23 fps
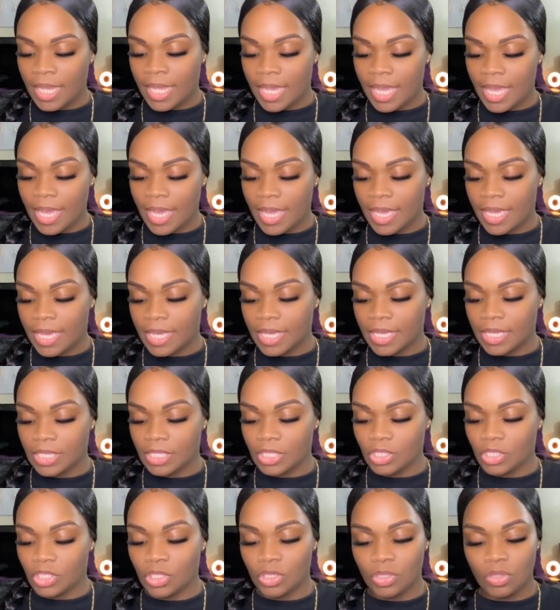
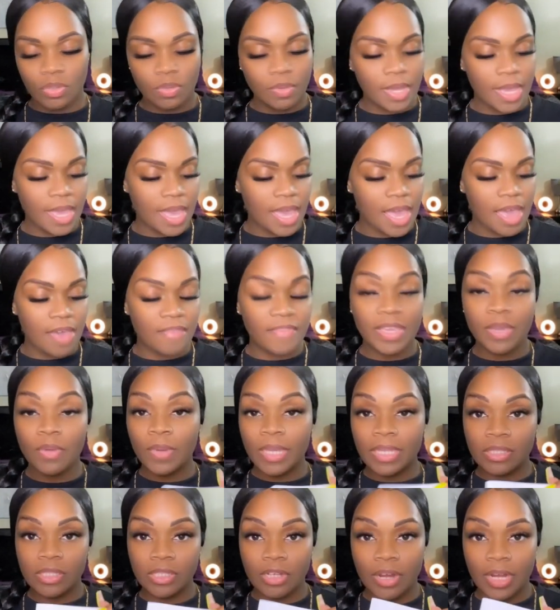and you have a
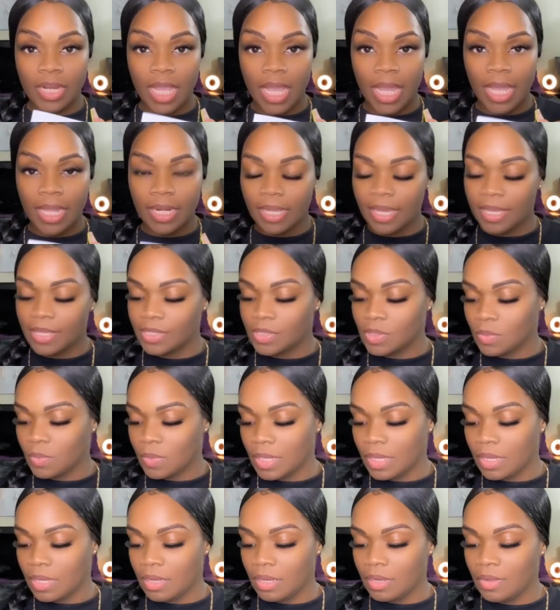quick start guide as
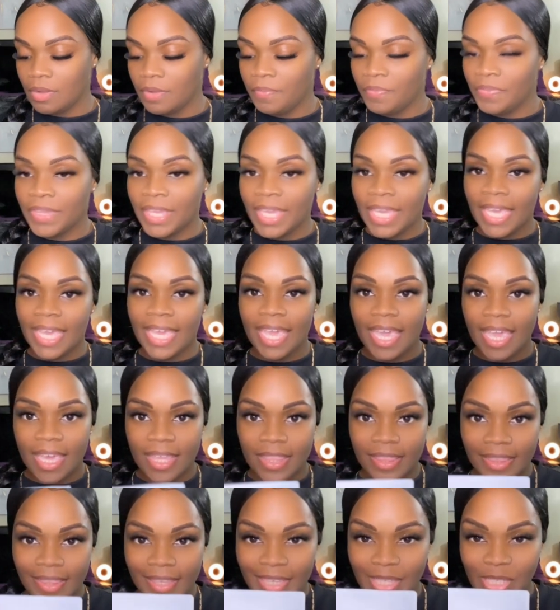well.
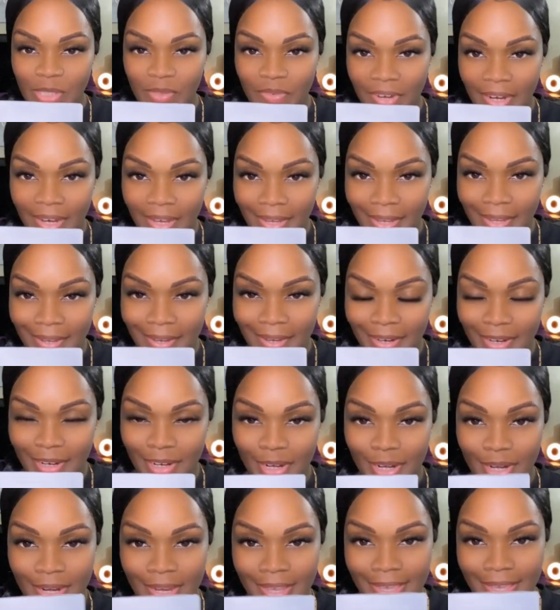And this right
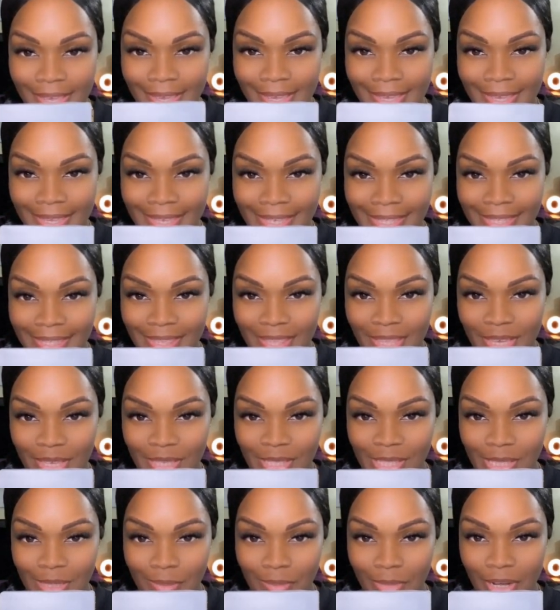here is the
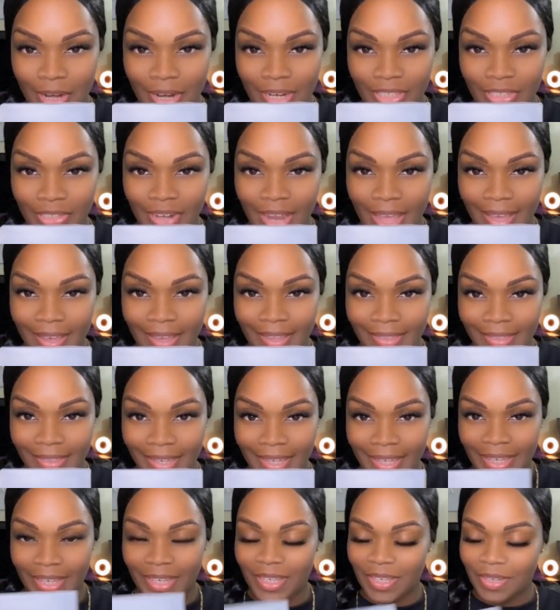Smarttrack
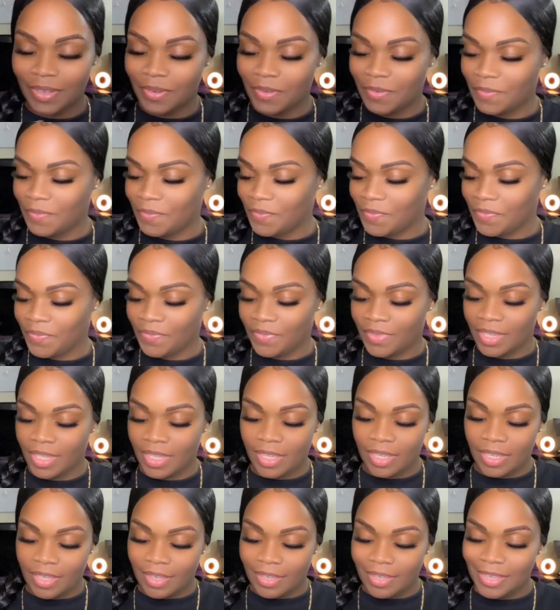link.
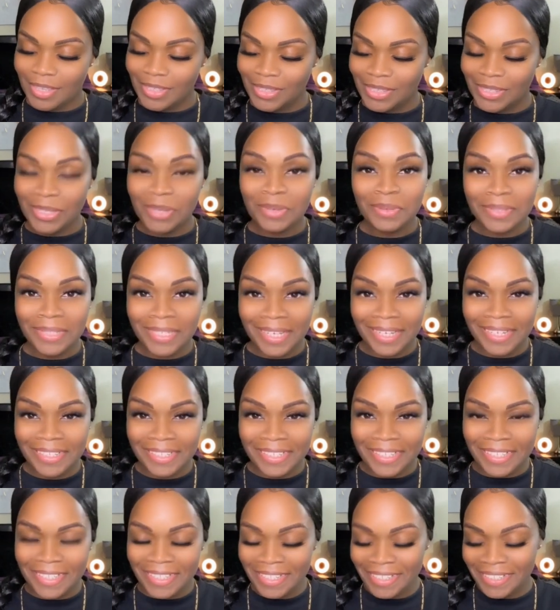It's so
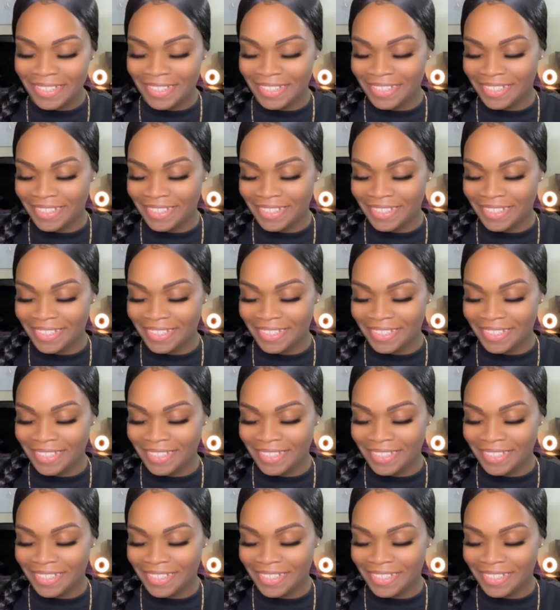tiny.